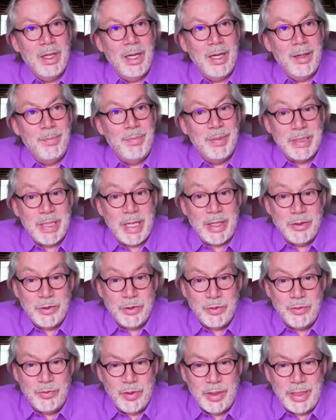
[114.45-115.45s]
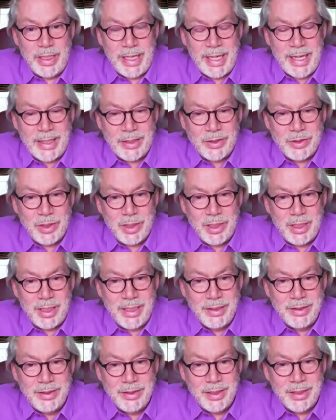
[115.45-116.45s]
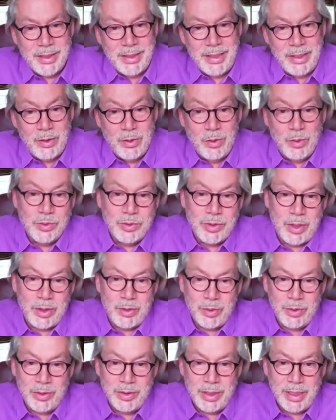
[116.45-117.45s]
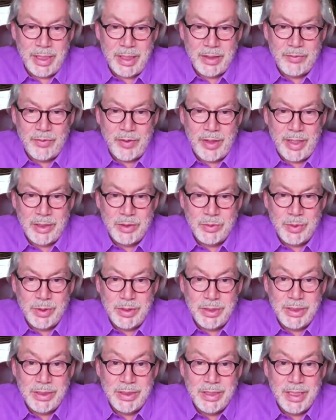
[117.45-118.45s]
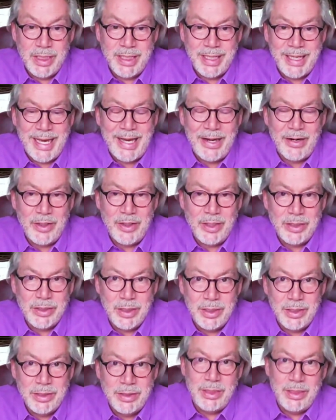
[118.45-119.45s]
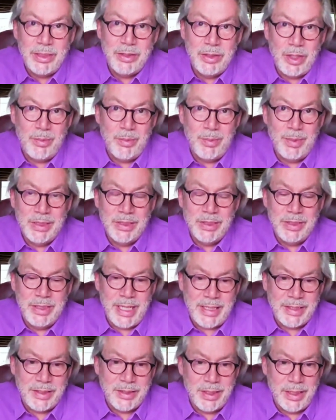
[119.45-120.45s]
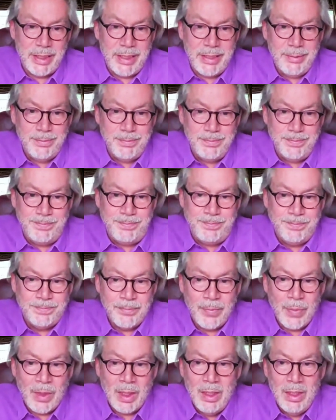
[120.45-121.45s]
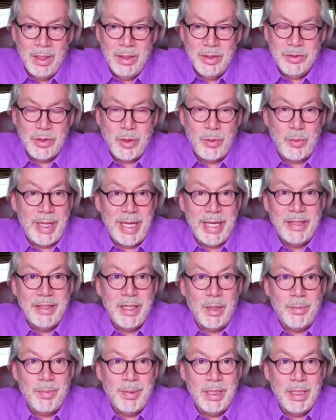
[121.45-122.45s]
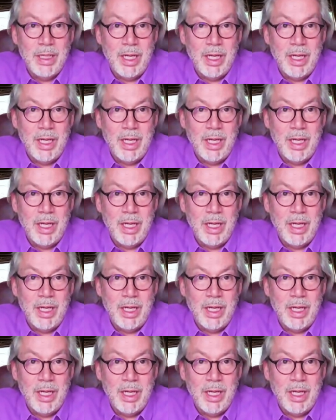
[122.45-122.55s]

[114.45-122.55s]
Uh, potential fully actualized. And he also coined another phrase, which is that character determines destiny. So we end up in